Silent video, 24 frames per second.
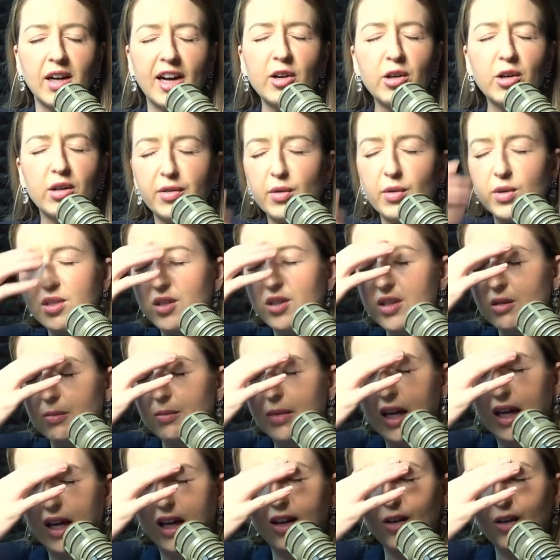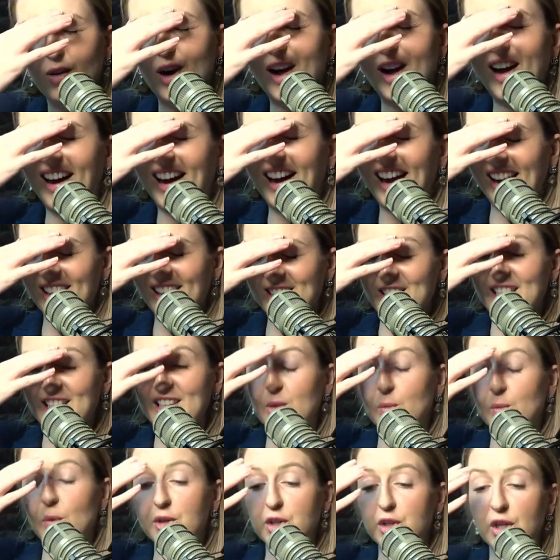I don't know if it was just in my head or I actually
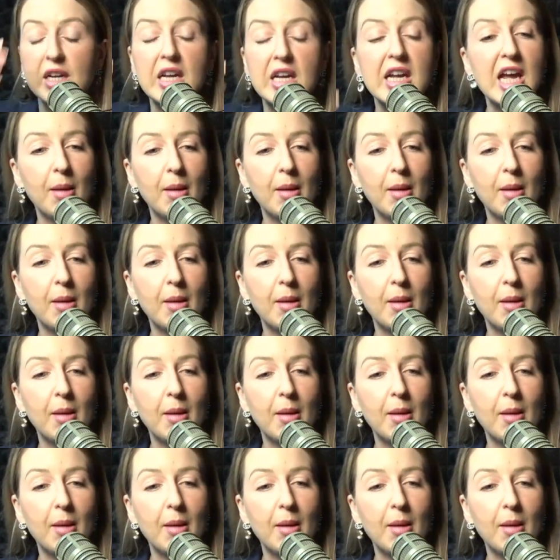need to watch it.